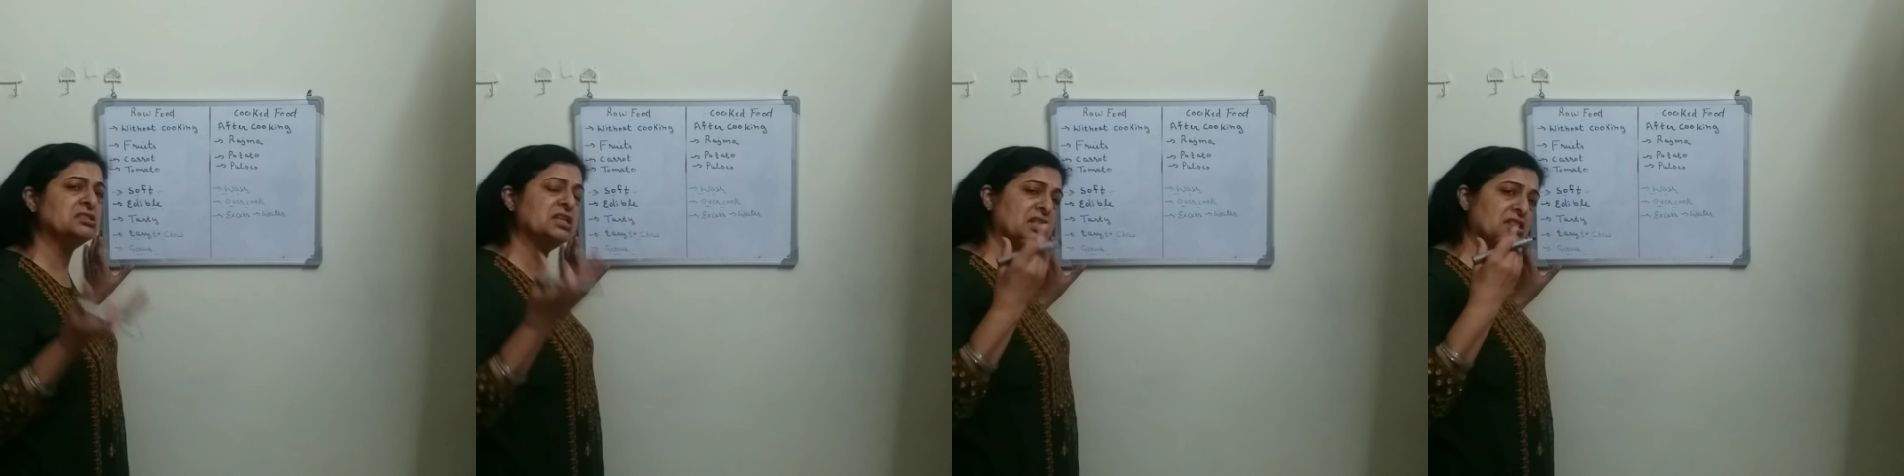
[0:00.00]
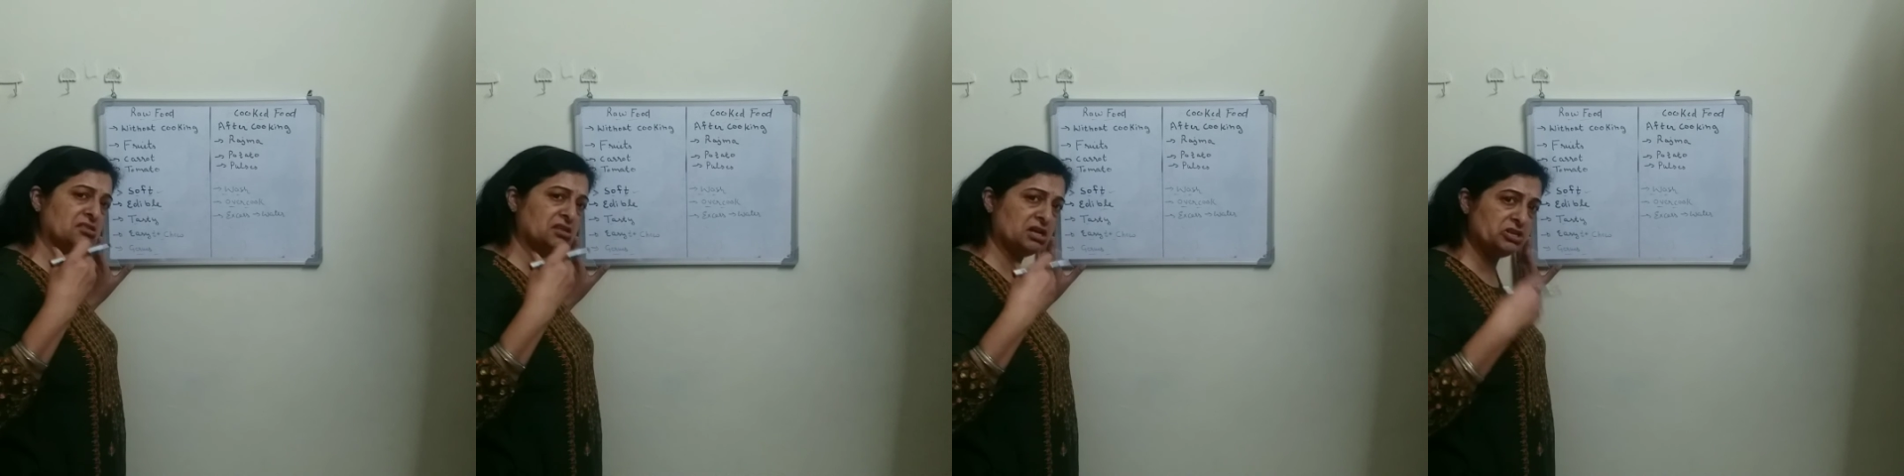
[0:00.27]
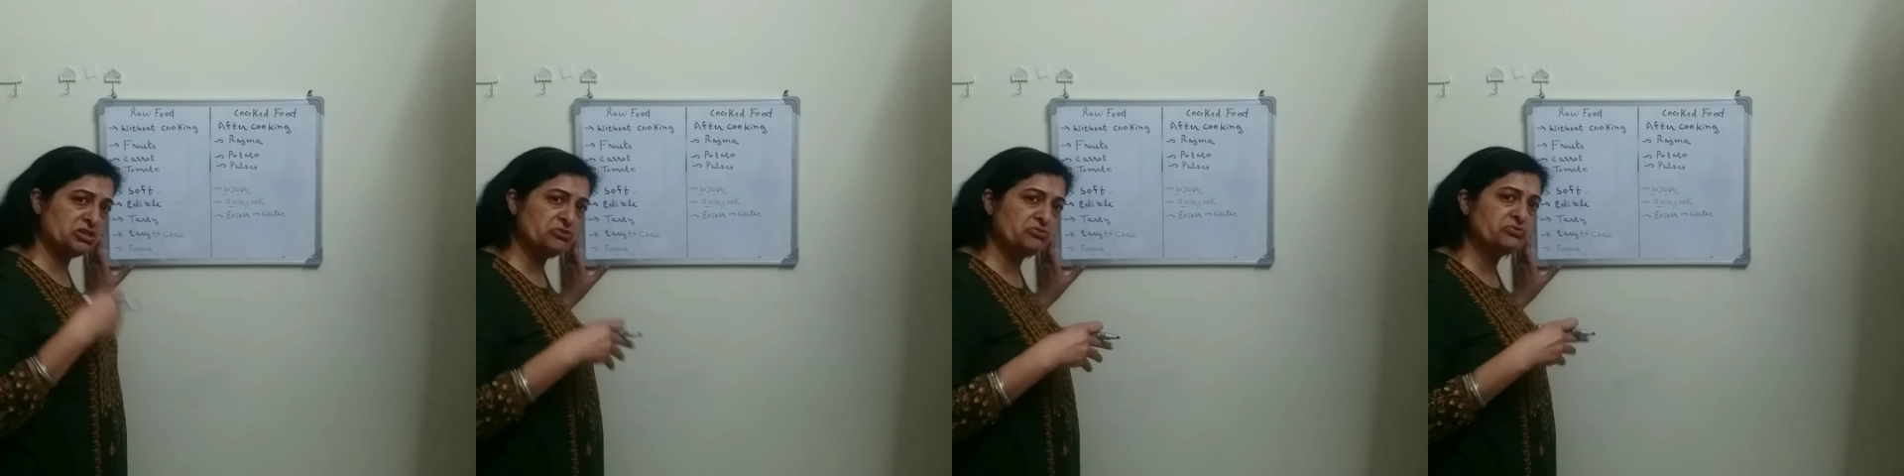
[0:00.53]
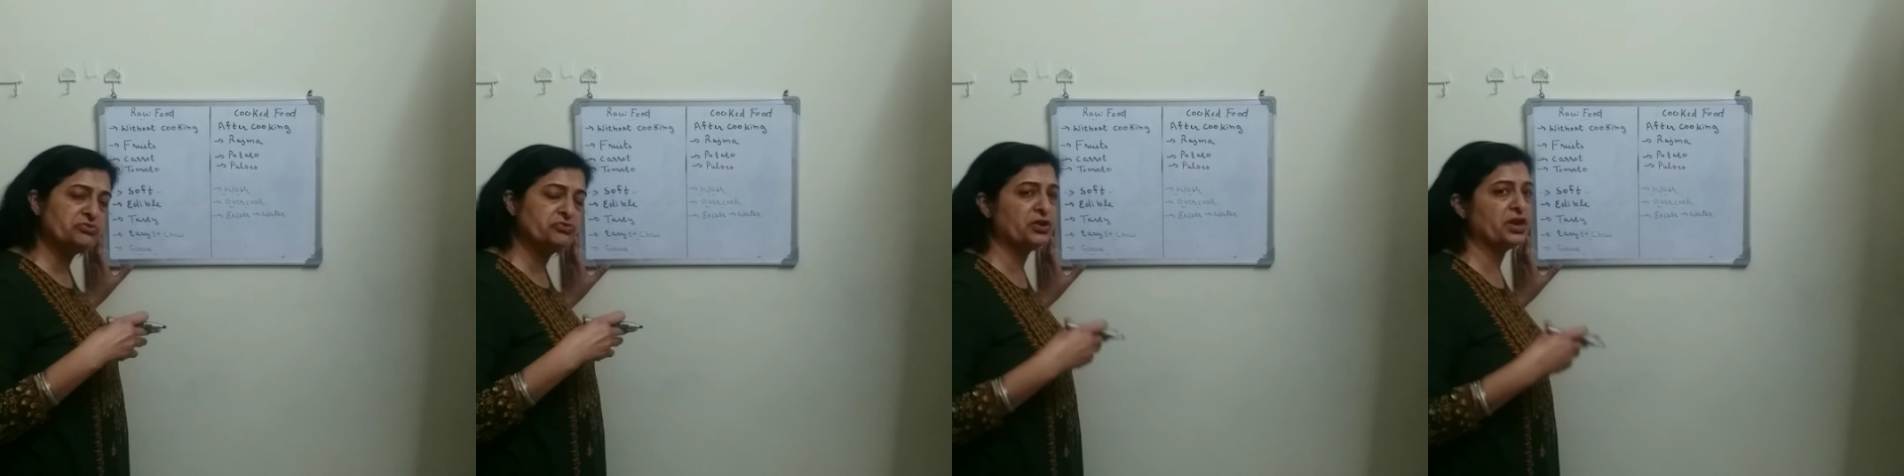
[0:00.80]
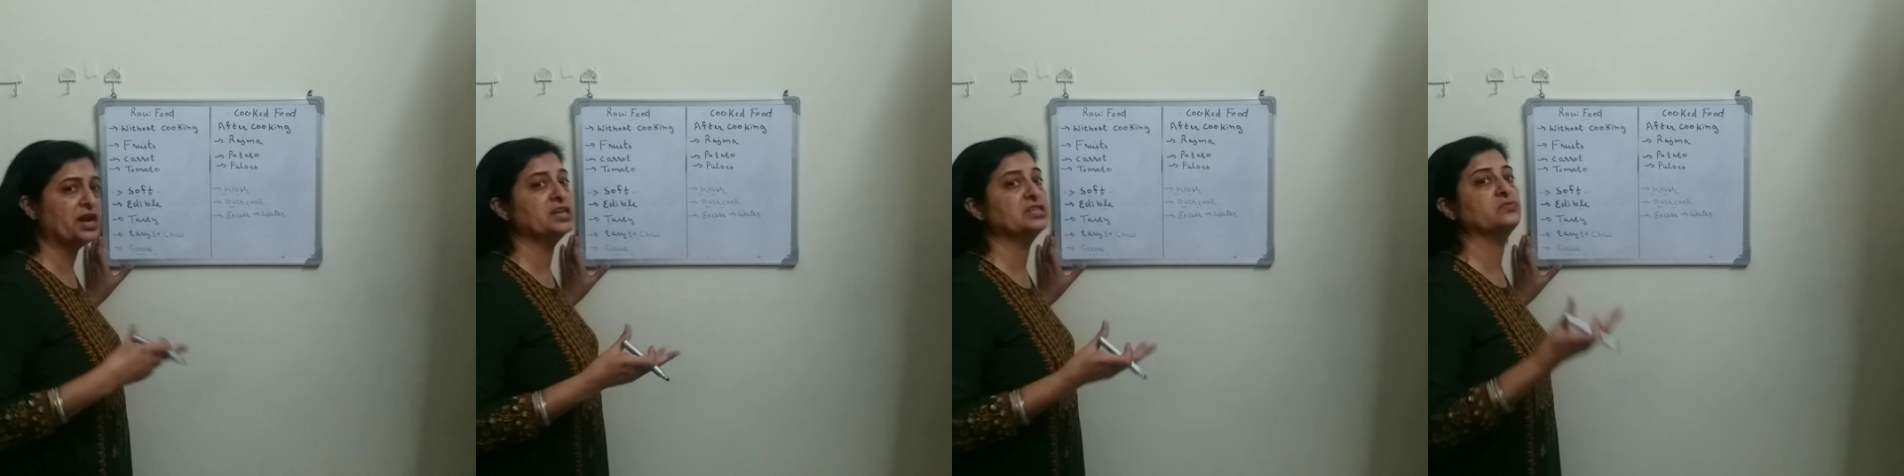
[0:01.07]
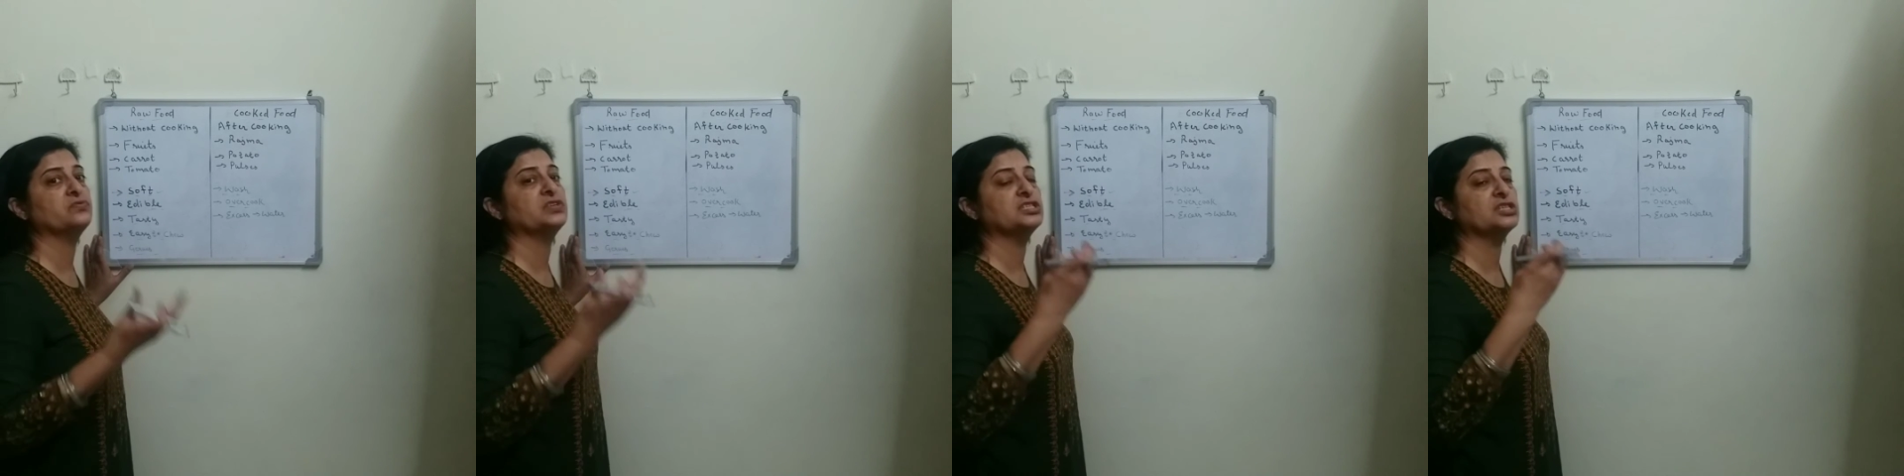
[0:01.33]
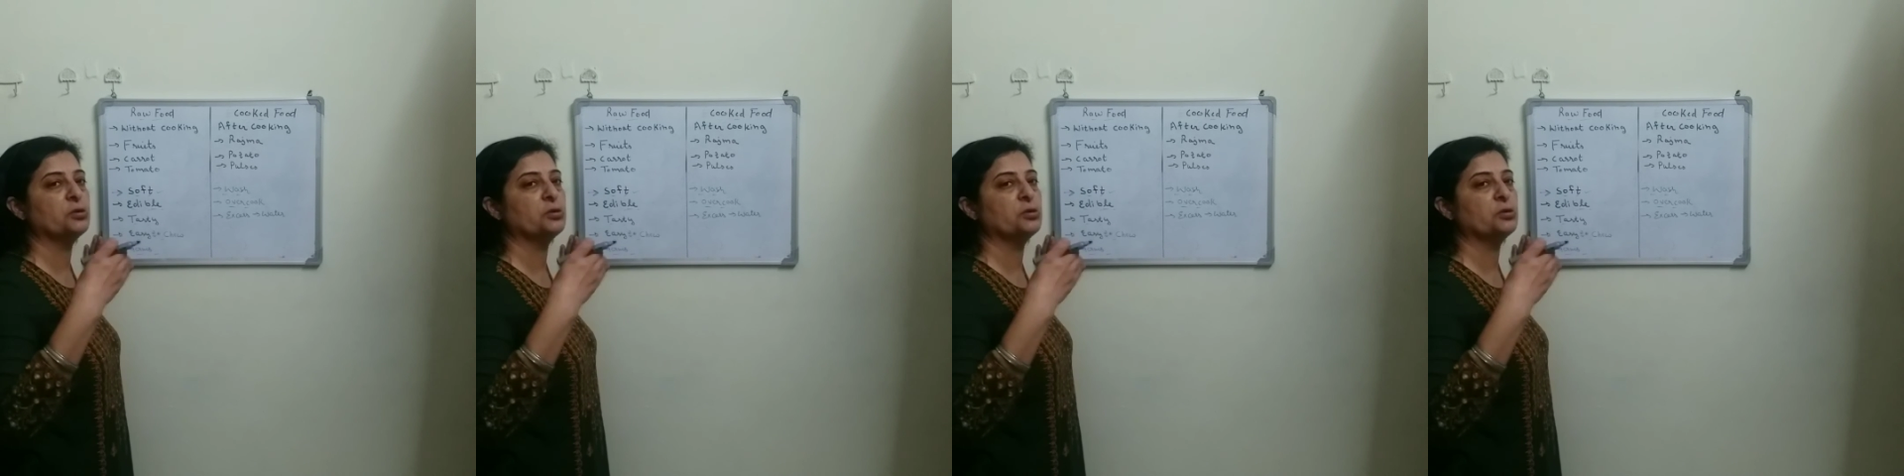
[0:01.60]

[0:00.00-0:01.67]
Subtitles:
then the nutrients which